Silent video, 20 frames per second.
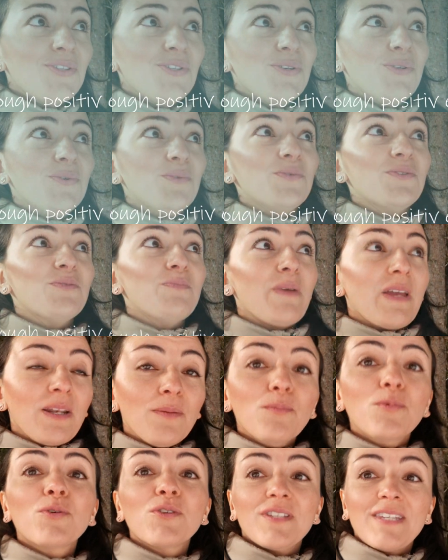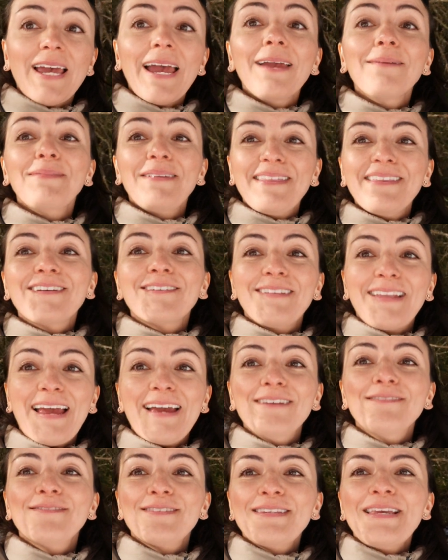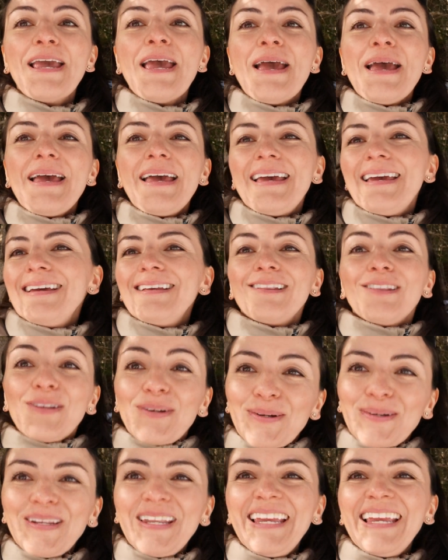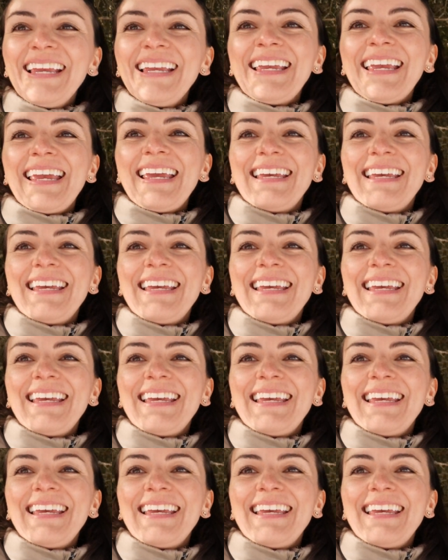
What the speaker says: to spend more time in their lives learning